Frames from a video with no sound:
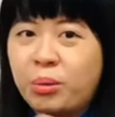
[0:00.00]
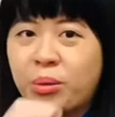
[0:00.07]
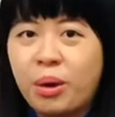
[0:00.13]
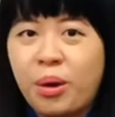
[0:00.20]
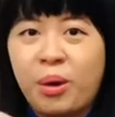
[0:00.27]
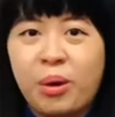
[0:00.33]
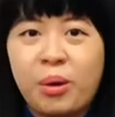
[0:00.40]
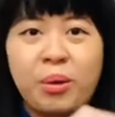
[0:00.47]

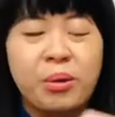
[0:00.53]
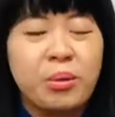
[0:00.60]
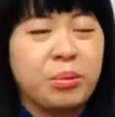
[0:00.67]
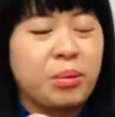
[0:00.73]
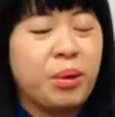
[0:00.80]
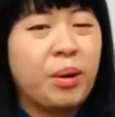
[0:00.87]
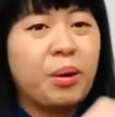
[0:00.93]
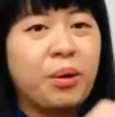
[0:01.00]
roll,
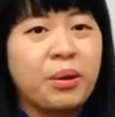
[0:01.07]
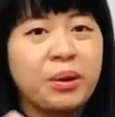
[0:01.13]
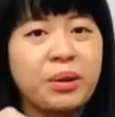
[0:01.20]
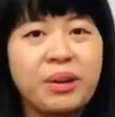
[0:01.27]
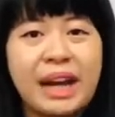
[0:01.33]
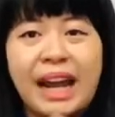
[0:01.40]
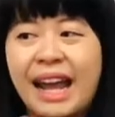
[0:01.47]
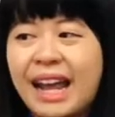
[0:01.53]
roll
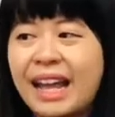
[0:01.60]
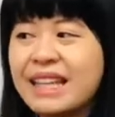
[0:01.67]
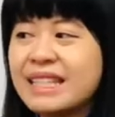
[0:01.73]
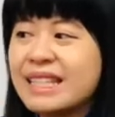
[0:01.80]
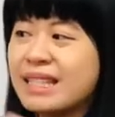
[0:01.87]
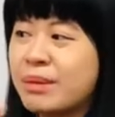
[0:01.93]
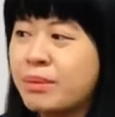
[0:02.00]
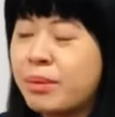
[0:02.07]
your
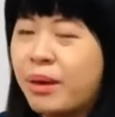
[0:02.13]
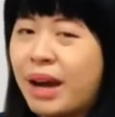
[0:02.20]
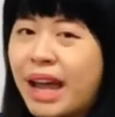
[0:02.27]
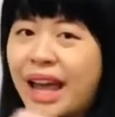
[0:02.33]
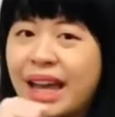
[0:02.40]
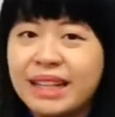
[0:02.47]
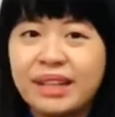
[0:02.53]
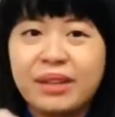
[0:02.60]
hands, a
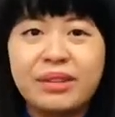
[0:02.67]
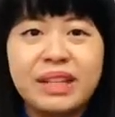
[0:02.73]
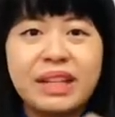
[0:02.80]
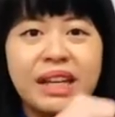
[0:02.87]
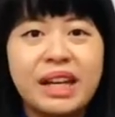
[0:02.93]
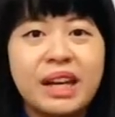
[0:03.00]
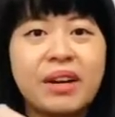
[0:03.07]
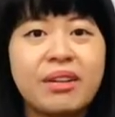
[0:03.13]
brand new
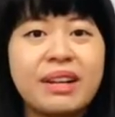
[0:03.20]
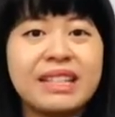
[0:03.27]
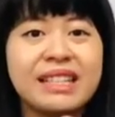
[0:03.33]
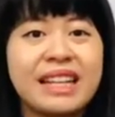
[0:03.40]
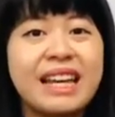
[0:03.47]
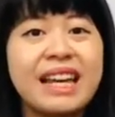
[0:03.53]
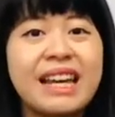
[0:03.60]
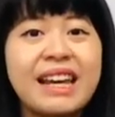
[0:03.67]
year is
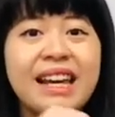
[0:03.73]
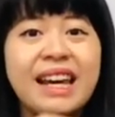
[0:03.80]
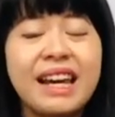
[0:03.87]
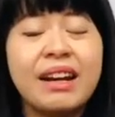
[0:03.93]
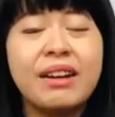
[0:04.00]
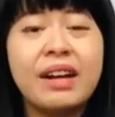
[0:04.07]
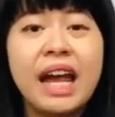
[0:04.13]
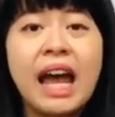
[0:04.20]

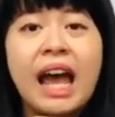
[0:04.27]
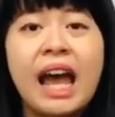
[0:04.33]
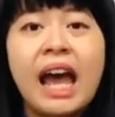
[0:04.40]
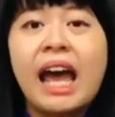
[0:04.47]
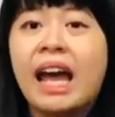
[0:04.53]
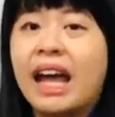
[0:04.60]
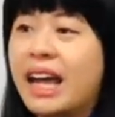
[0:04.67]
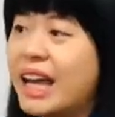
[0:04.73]
here.
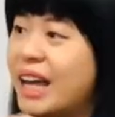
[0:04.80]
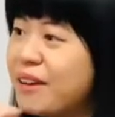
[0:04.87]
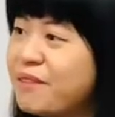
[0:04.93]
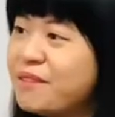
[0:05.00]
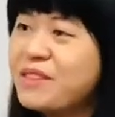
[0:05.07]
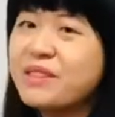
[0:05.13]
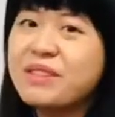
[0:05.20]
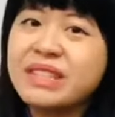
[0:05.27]

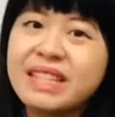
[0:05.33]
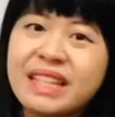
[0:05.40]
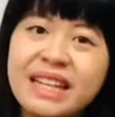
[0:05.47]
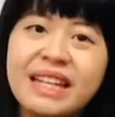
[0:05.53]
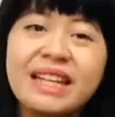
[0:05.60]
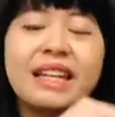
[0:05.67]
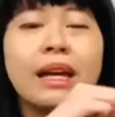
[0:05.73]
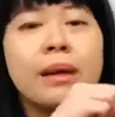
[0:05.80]
If you
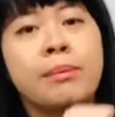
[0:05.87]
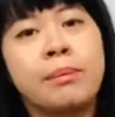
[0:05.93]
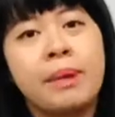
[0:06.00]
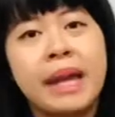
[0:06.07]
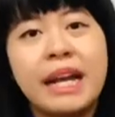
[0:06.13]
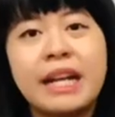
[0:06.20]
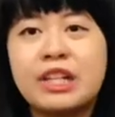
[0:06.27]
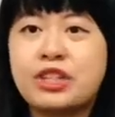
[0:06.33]
see a
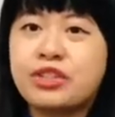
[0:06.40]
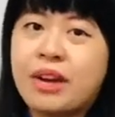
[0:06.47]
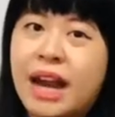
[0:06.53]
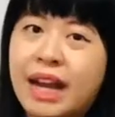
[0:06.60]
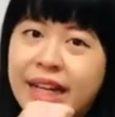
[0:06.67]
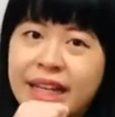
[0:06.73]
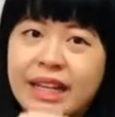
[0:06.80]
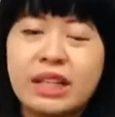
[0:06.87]
big
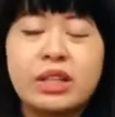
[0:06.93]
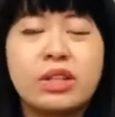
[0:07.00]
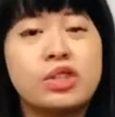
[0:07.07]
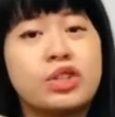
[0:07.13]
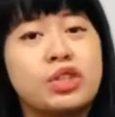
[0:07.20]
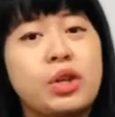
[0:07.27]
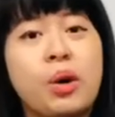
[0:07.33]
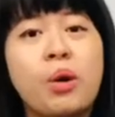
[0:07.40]

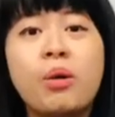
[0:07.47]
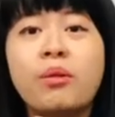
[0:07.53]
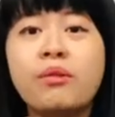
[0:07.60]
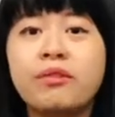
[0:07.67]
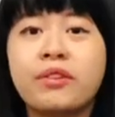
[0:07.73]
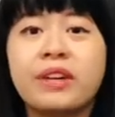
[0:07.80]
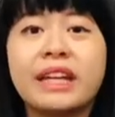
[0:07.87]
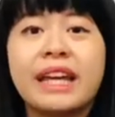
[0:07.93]
dragon,
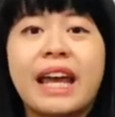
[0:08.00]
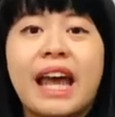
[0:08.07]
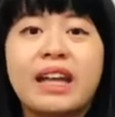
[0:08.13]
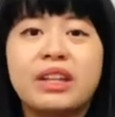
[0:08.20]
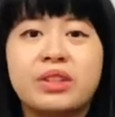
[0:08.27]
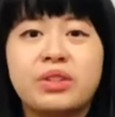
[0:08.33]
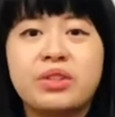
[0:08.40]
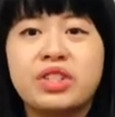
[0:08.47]
don't
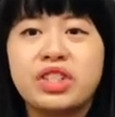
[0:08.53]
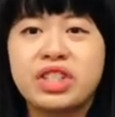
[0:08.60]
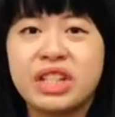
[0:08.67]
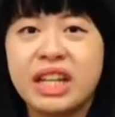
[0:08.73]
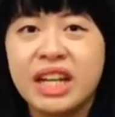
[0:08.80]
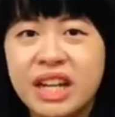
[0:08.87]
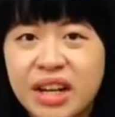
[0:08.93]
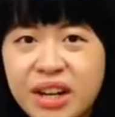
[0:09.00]
forget to
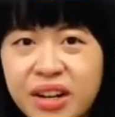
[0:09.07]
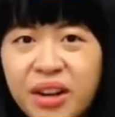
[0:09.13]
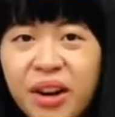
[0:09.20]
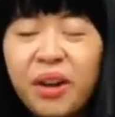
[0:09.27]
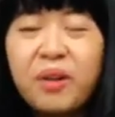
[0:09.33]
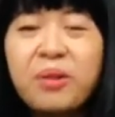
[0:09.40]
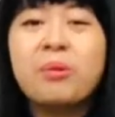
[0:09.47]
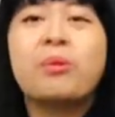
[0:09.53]
cheer.
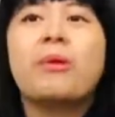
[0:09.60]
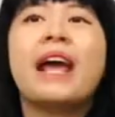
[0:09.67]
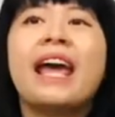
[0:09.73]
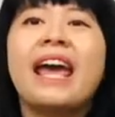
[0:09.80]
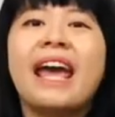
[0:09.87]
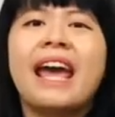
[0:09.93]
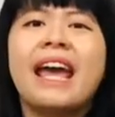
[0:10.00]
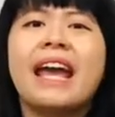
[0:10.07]

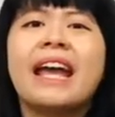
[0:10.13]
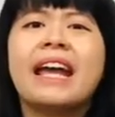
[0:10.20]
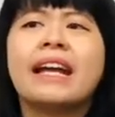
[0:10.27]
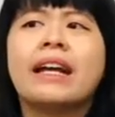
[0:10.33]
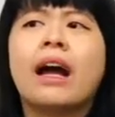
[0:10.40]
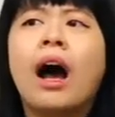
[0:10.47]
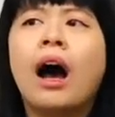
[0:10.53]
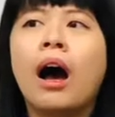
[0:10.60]

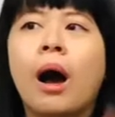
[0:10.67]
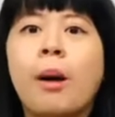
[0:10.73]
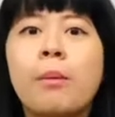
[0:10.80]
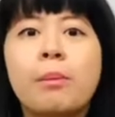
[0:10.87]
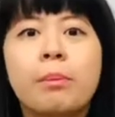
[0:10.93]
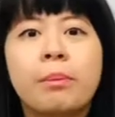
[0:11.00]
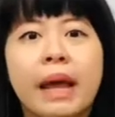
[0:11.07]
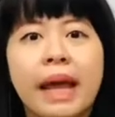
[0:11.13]
Hooray!
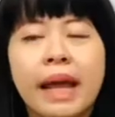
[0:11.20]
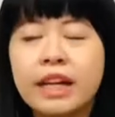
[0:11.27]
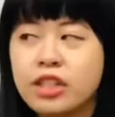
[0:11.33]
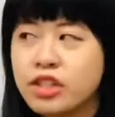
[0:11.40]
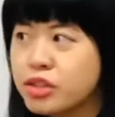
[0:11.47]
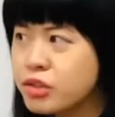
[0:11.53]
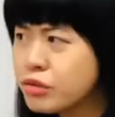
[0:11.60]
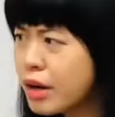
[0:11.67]
big
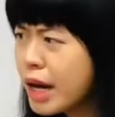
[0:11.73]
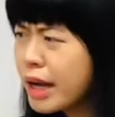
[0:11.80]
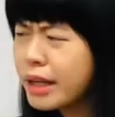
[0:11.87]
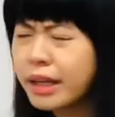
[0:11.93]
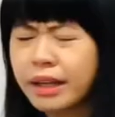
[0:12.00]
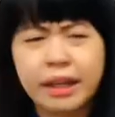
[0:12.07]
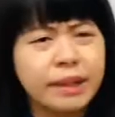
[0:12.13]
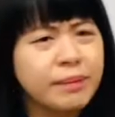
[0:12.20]

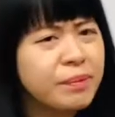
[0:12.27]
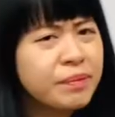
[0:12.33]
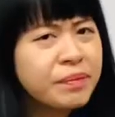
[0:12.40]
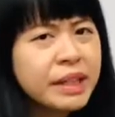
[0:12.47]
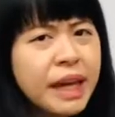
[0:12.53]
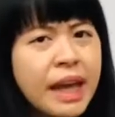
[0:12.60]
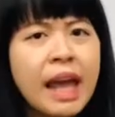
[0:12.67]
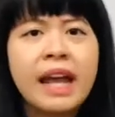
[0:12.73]
dragon.
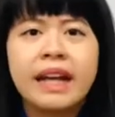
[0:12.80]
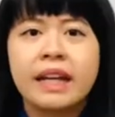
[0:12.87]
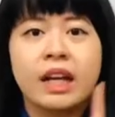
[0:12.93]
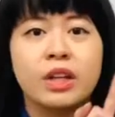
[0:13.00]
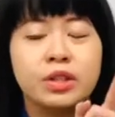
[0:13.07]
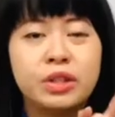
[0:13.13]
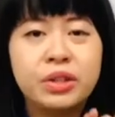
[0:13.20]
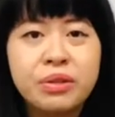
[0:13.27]

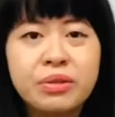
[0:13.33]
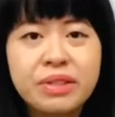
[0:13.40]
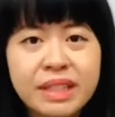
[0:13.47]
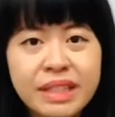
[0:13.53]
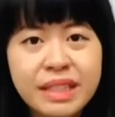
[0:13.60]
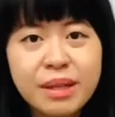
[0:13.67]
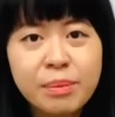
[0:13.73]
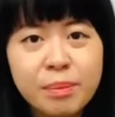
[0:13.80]
Can you
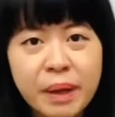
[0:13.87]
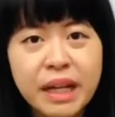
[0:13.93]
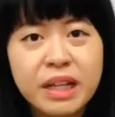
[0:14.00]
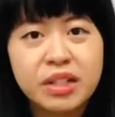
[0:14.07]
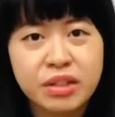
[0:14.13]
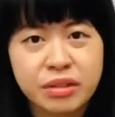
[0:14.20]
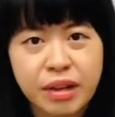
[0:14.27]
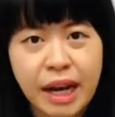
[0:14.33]
see a
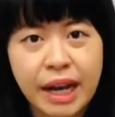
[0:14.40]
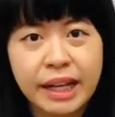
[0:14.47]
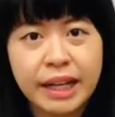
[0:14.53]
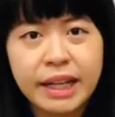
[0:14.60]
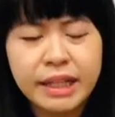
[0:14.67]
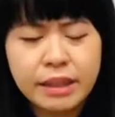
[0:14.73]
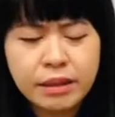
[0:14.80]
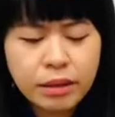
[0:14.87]
big
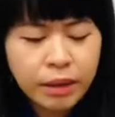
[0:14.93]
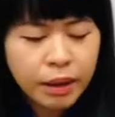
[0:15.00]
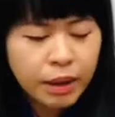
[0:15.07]
dragon?